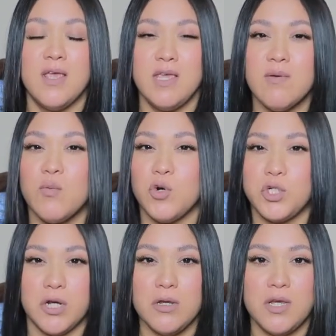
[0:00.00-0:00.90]
even more
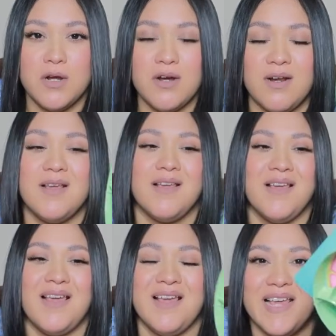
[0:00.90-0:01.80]

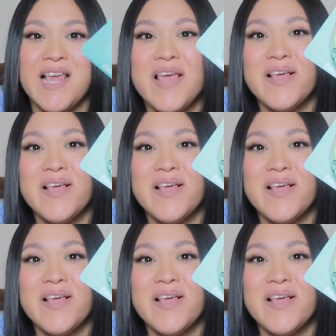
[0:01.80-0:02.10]
chunkier.